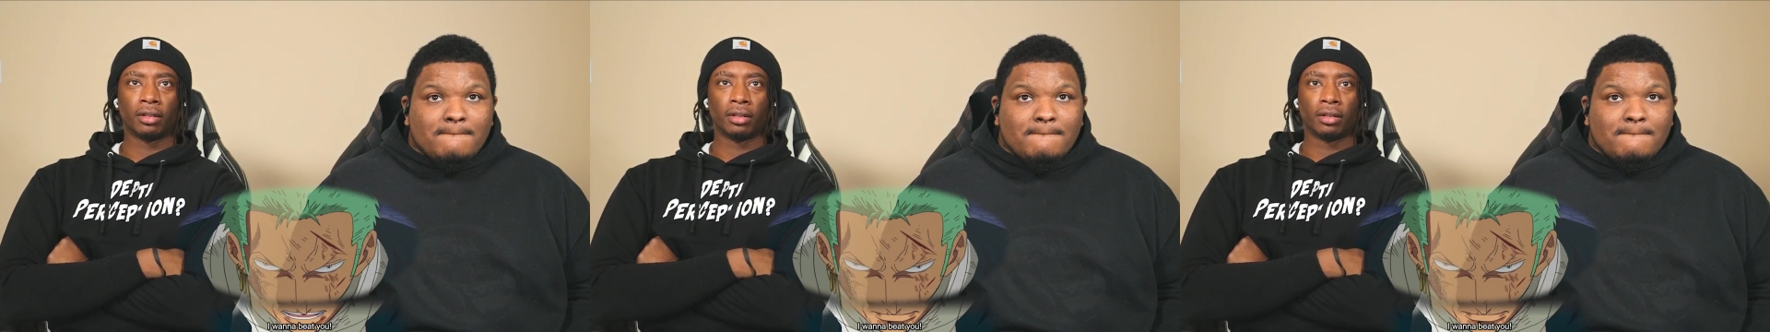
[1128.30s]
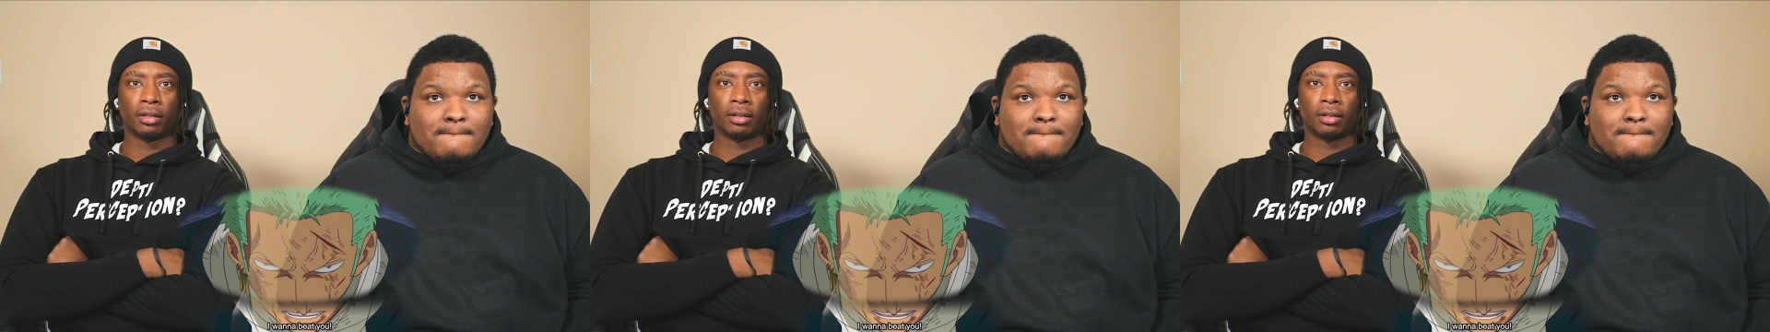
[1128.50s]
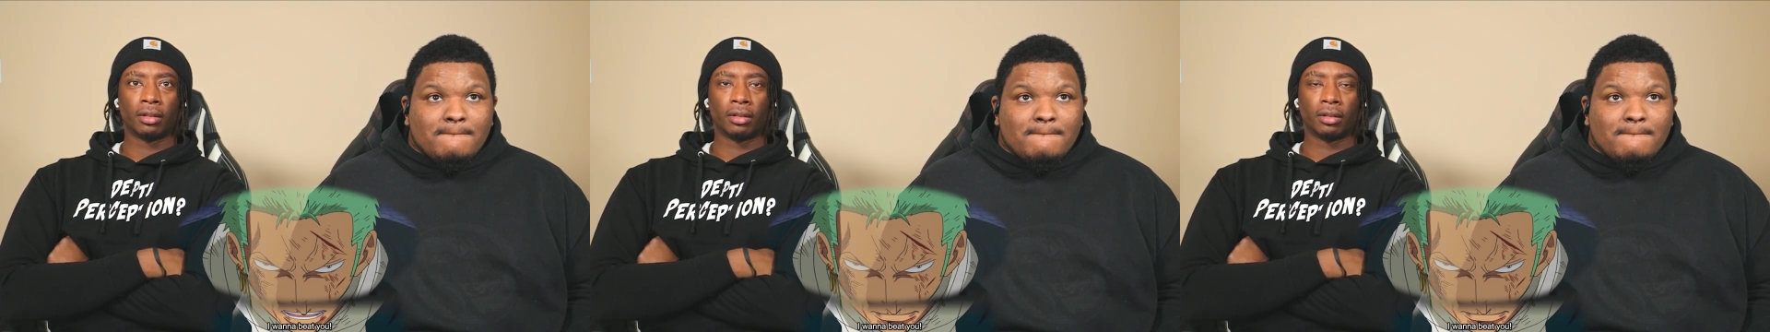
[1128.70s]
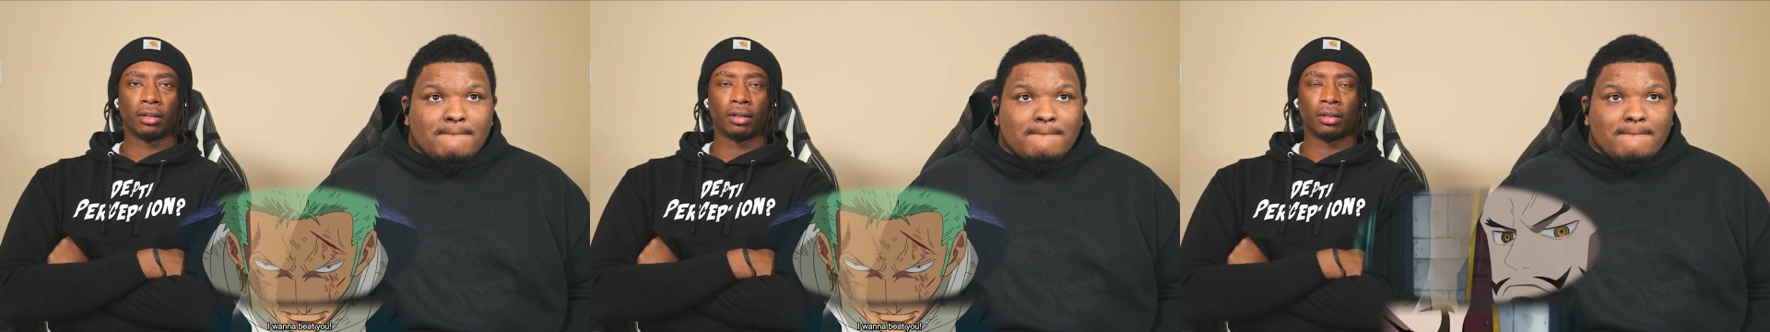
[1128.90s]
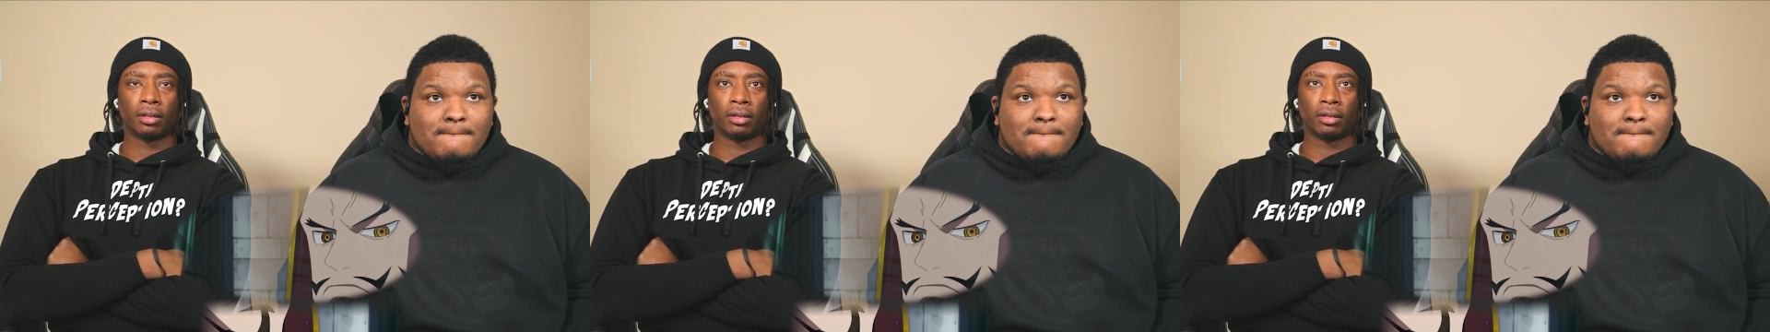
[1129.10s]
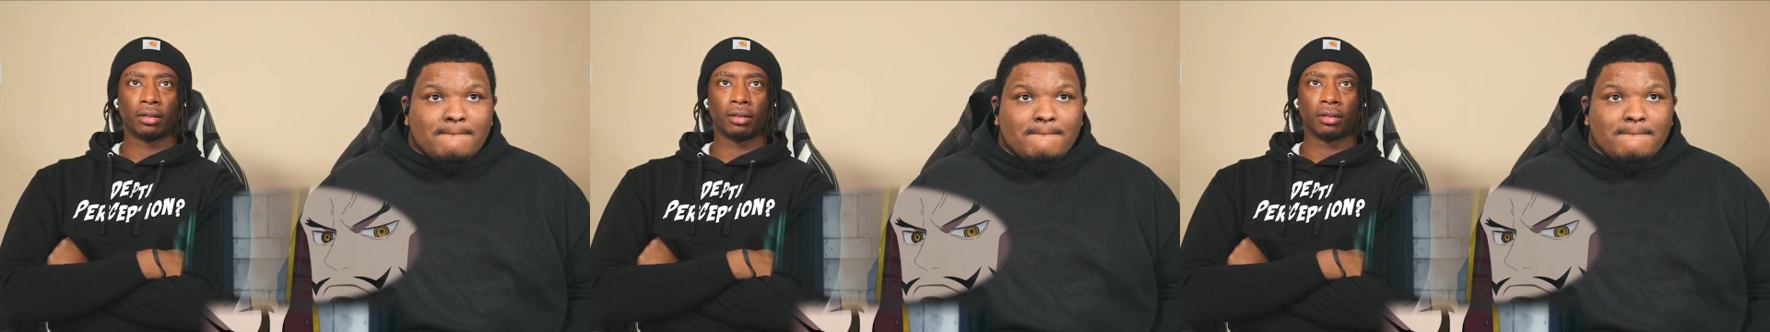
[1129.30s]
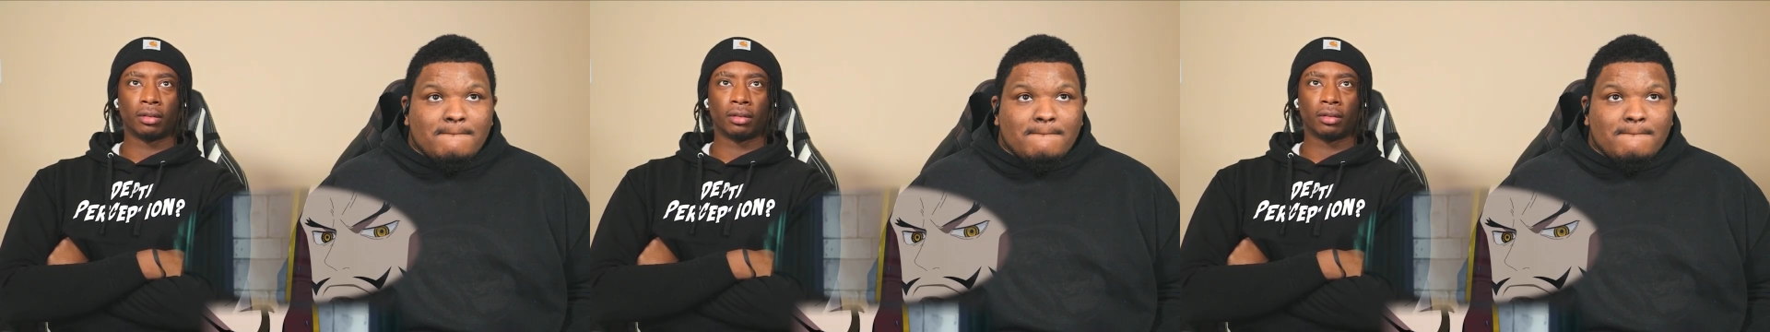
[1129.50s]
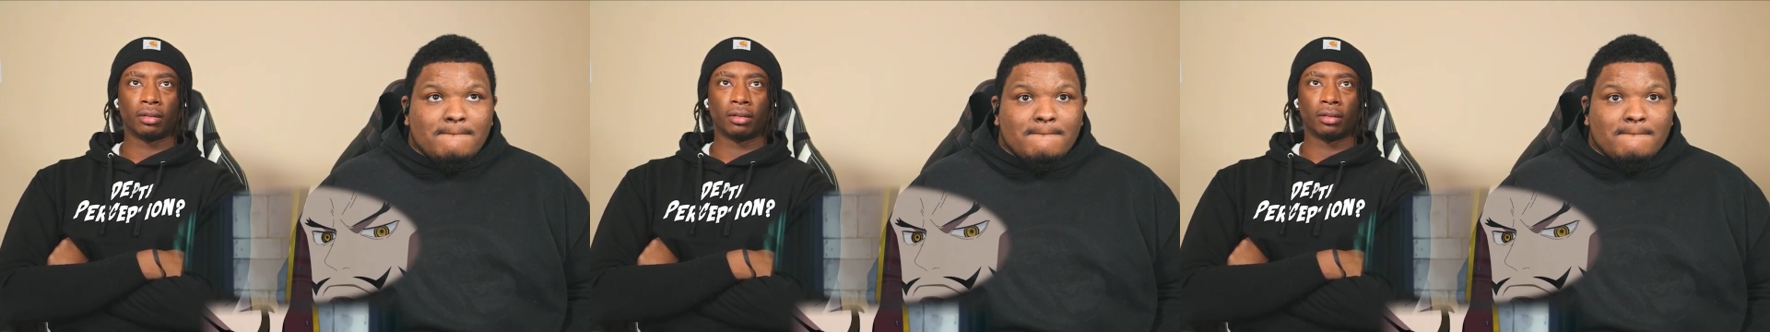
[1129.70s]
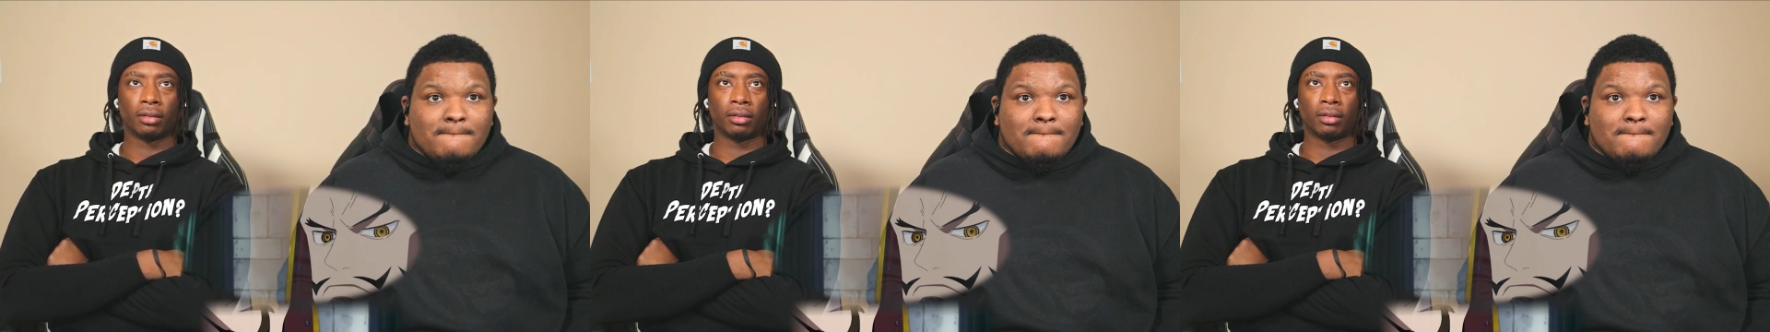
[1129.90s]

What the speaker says: Nobody speaks.